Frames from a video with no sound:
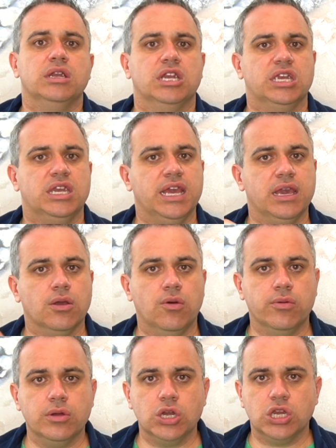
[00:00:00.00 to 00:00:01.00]
to take
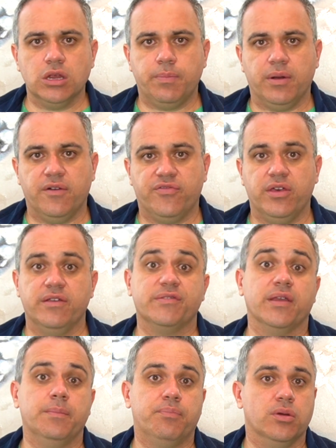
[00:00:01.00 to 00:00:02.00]
ownership of this
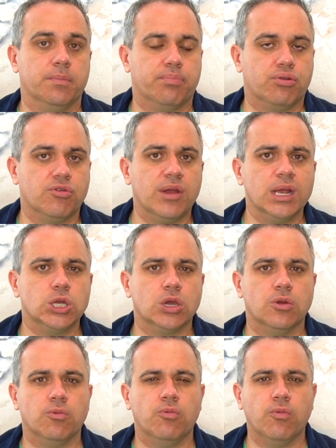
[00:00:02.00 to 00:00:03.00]
and put
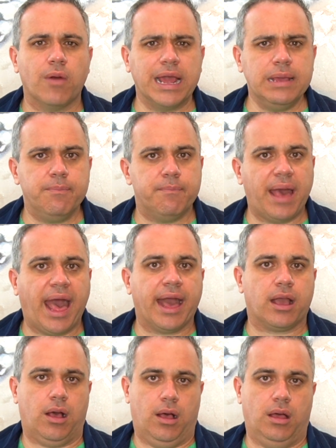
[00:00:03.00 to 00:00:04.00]
pressure right
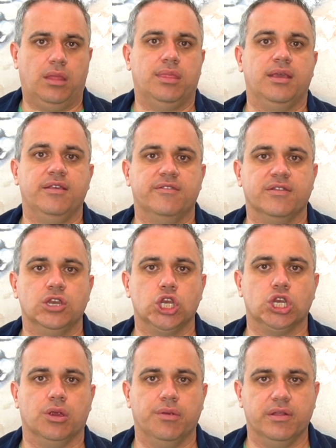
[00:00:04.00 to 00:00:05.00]
back on these
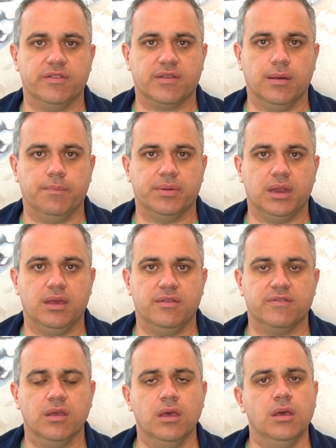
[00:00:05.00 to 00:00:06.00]
insurance
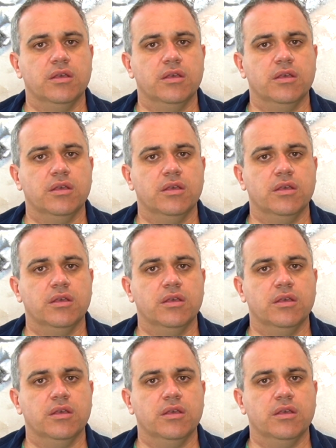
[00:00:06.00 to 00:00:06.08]
companies.